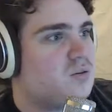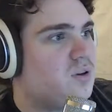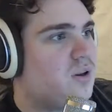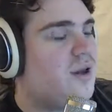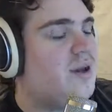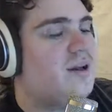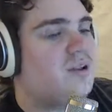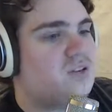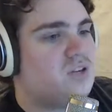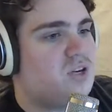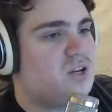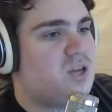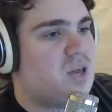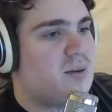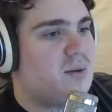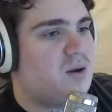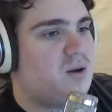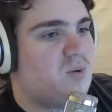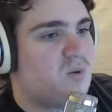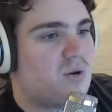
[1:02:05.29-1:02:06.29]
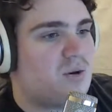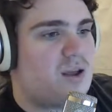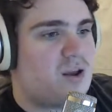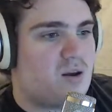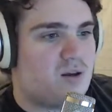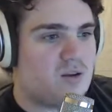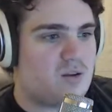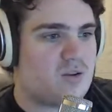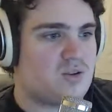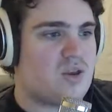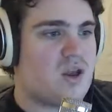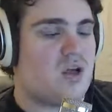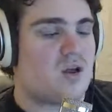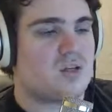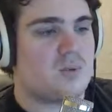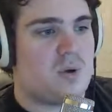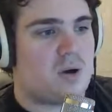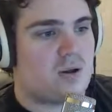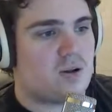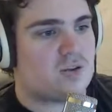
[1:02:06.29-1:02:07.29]
Yeah, LGD Gaming had won
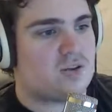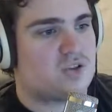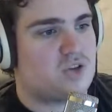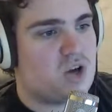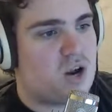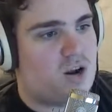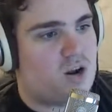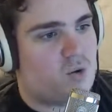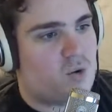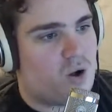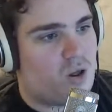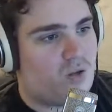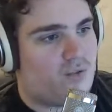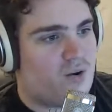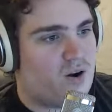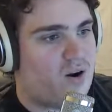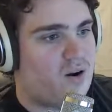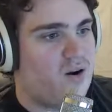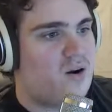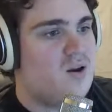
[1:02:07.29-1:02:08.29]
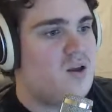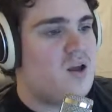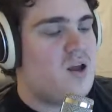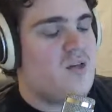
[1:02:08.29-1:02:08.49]
Galaxy Battles China qualifier.